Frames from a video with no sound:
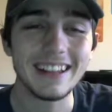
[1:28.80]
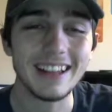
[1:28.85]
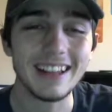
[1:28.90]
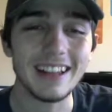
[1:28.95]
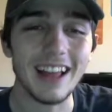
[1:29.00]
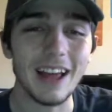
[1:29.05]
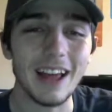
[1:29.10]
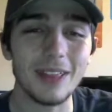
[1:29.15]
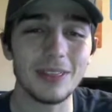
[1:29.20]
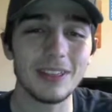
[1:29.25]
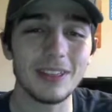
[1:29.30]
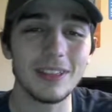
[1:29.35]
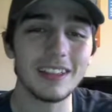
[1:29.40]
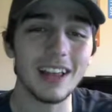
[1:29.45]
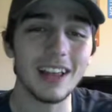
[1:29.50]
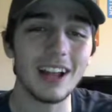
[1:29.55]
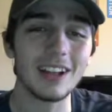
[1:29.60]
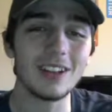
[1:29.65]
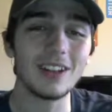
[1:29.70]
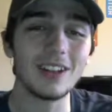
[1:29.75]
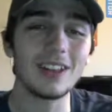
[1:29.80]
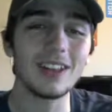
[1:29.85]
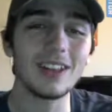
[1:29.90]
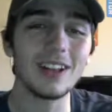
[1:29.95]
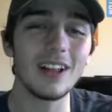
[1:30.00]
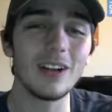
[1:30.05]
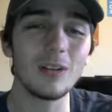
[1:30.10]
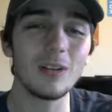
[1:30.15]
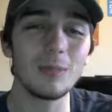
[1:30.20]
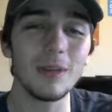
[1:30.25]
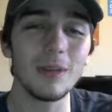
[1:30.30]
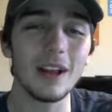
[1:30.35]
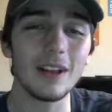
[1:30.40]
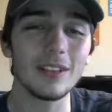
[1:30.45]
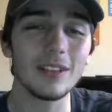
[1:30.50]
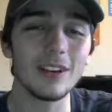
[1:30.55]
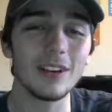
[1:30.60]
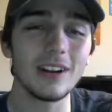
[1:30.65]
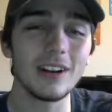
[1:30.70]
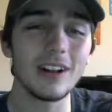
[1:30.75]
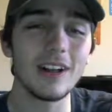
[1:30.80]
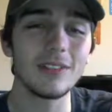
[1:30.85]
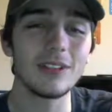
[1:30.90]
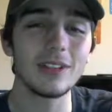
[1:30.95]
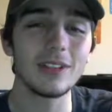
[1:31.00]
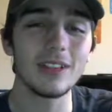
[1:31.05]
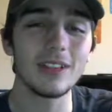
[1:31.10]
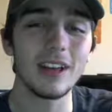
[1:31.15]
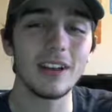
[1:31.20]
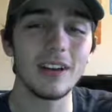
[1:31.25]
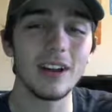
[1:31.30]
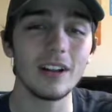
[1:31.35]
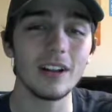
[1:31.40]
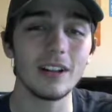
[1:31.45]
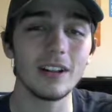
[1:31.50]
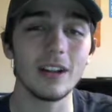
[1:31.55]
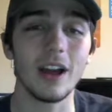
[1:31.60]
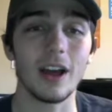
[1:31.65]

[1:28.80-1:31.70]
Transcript: I think that should still outspeed Excadrill after Sandrush.